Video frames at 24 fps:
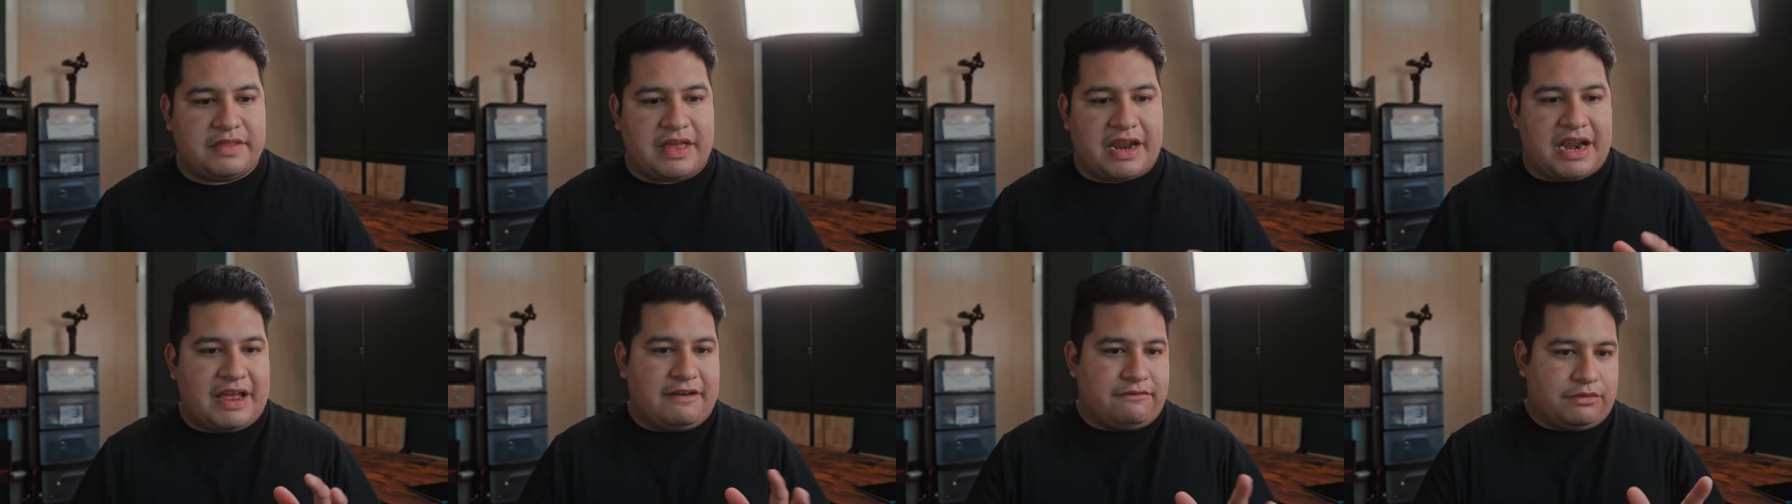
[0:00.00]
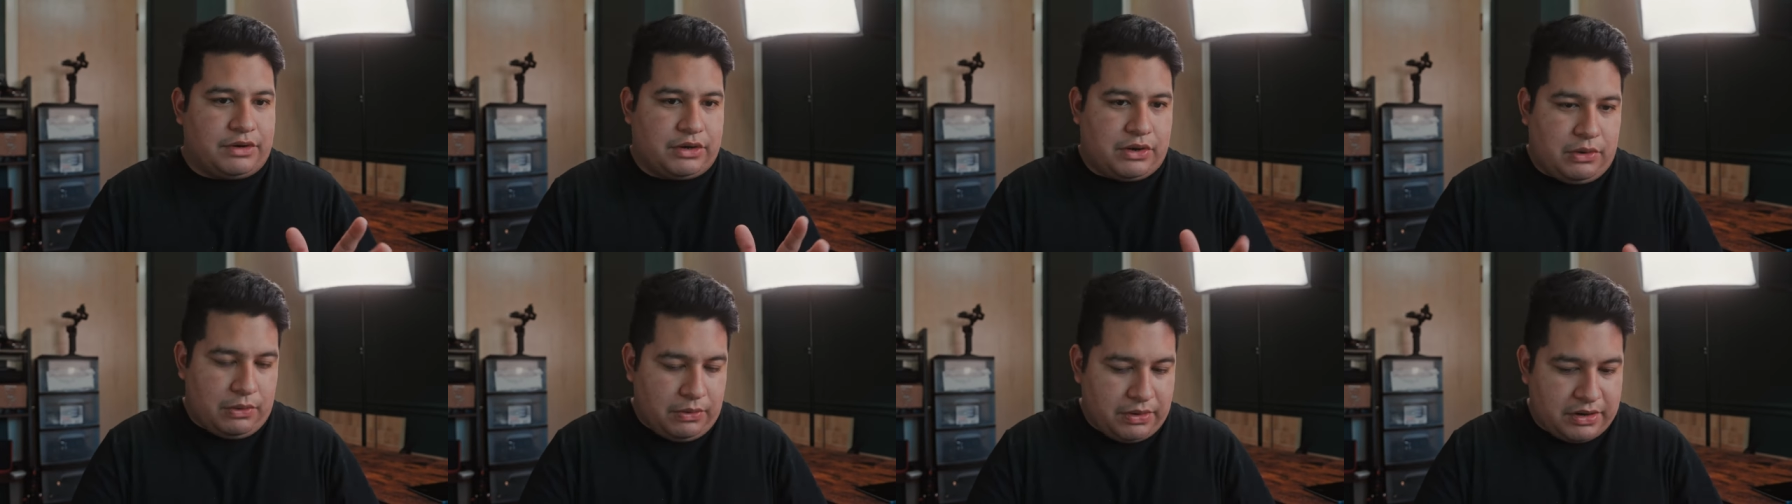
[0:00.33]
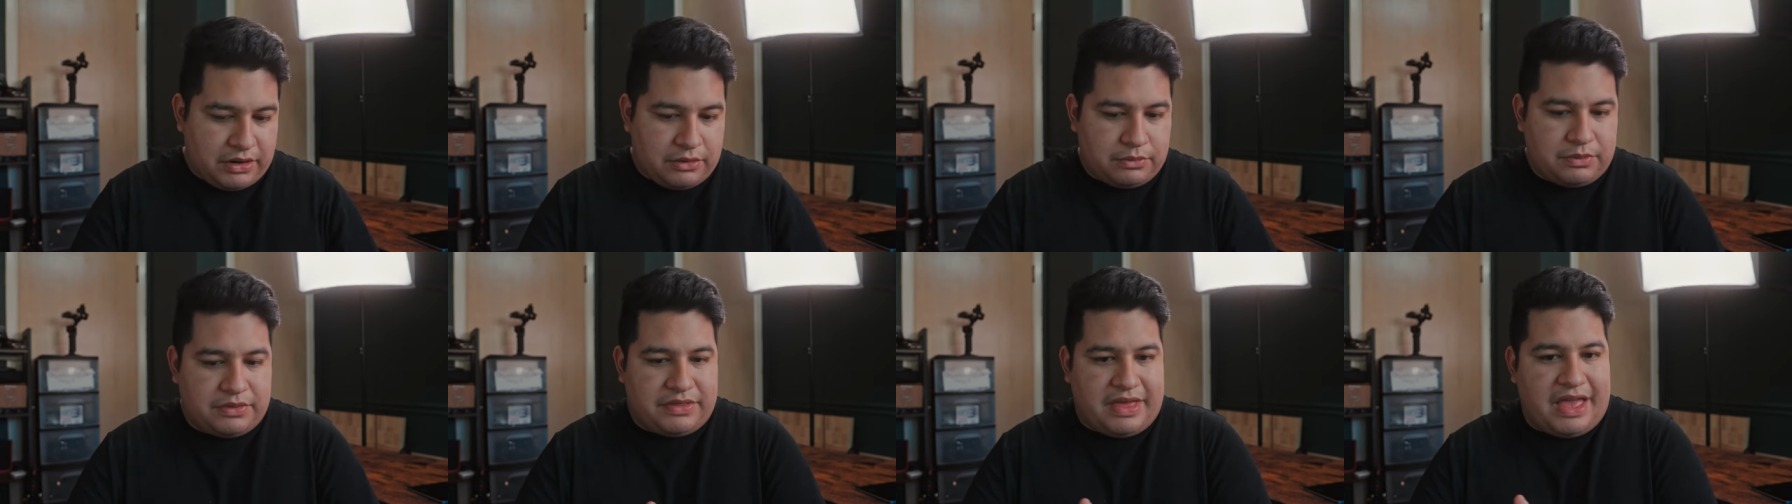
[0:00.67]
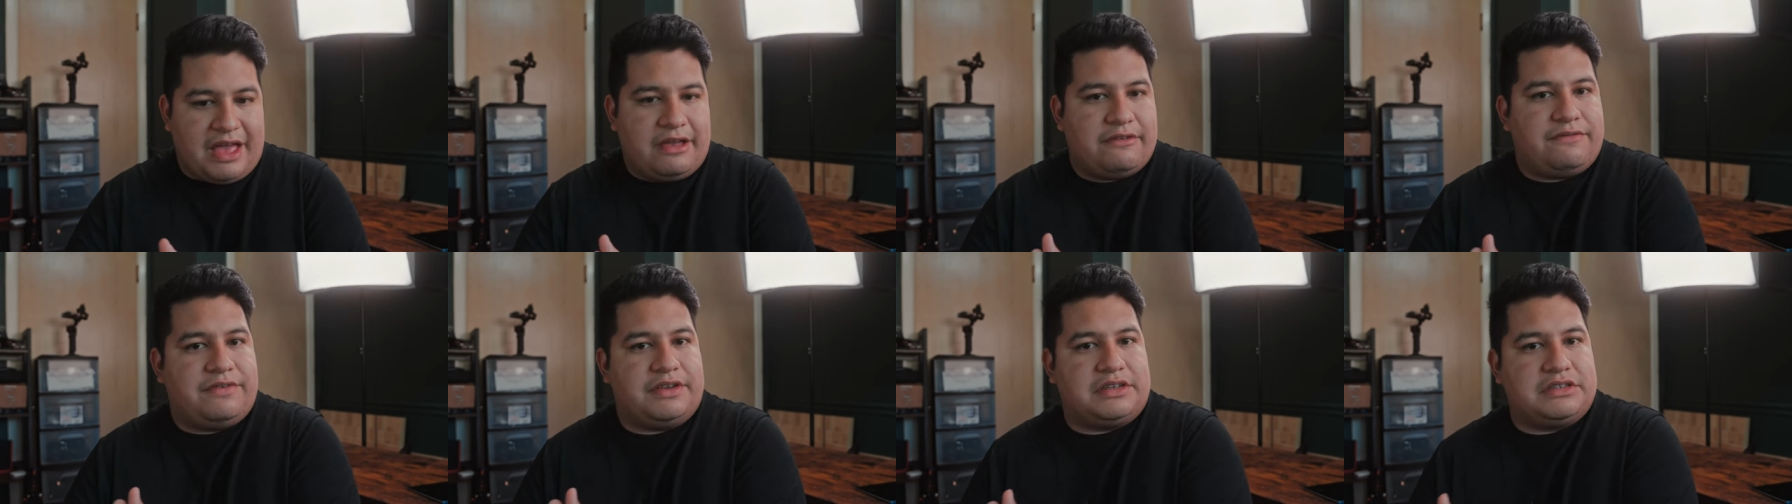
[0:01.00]
that I've recorded with the
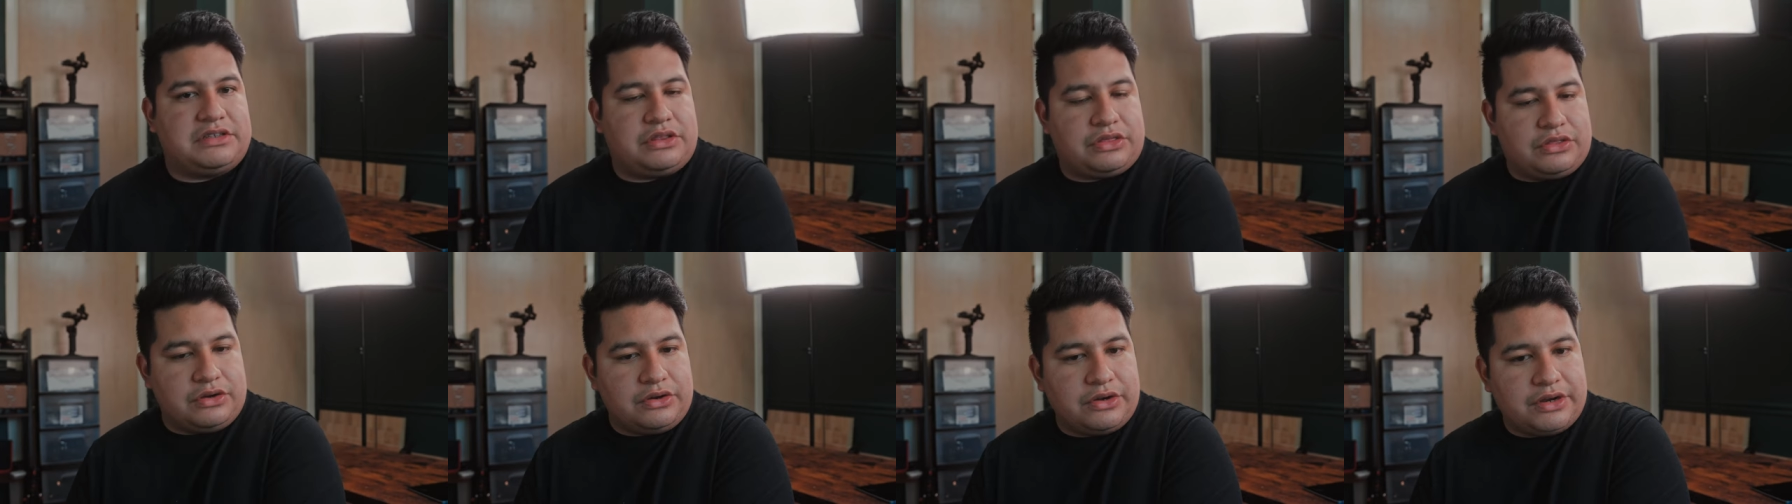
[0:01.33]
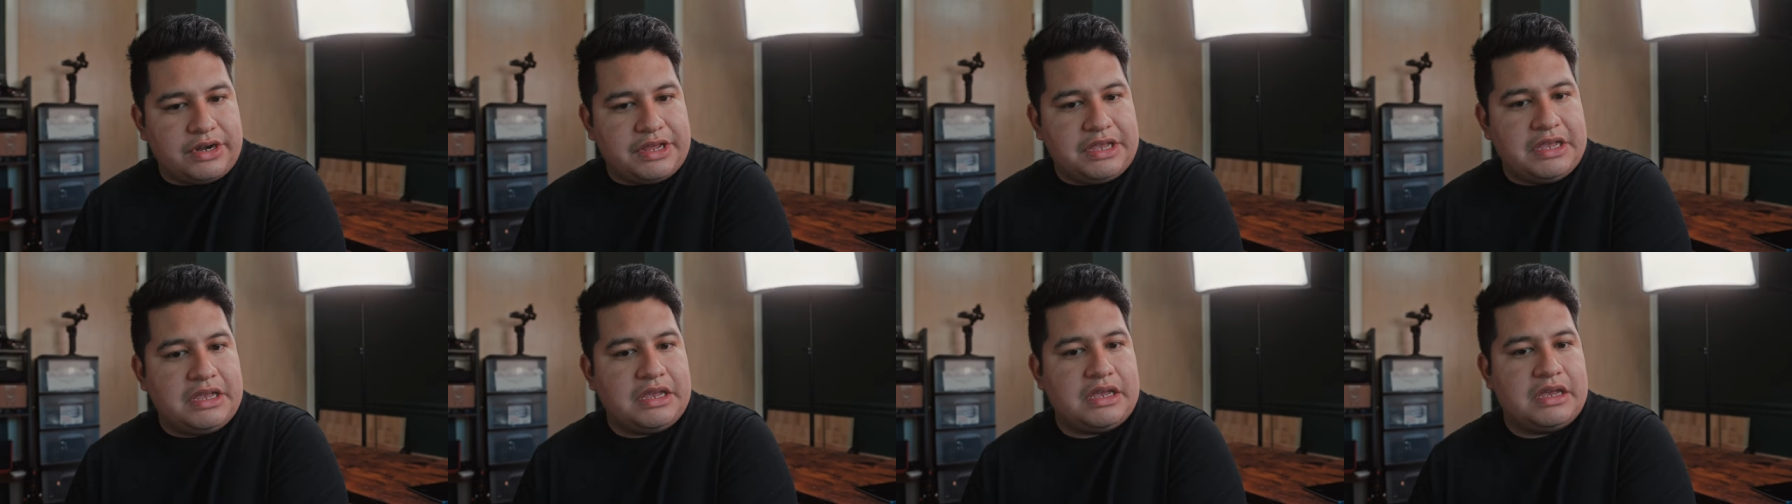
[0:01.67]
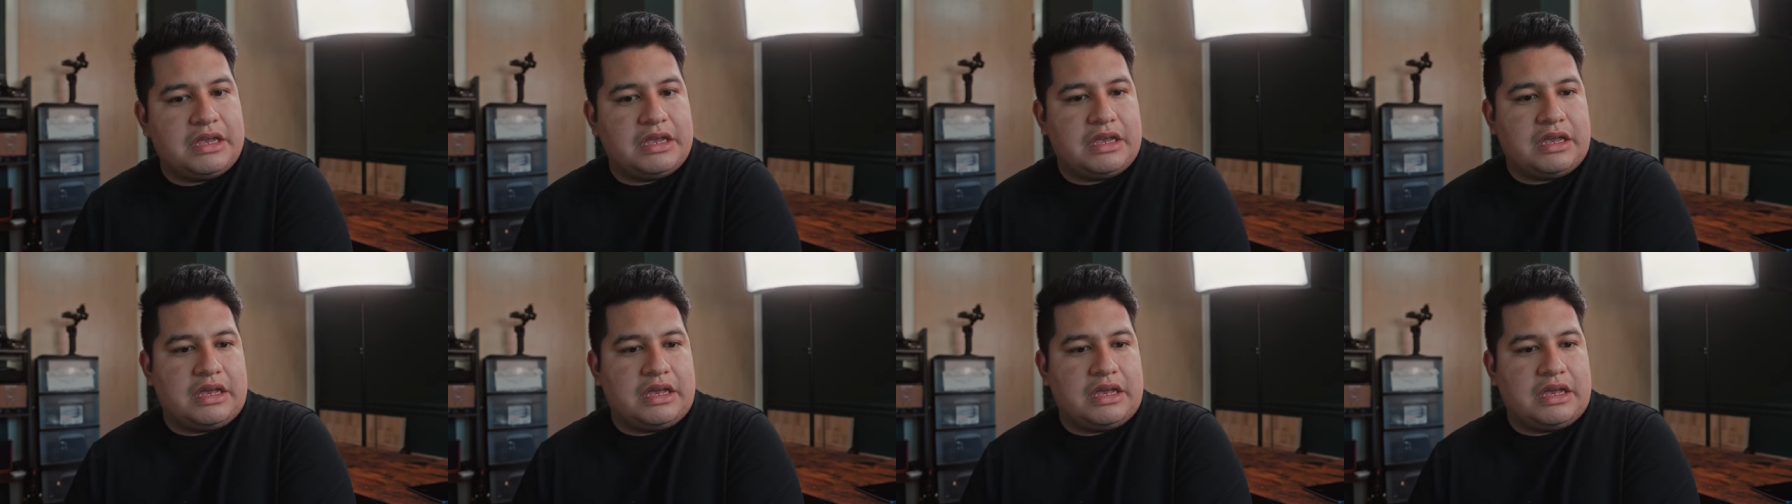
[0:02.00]
FX30.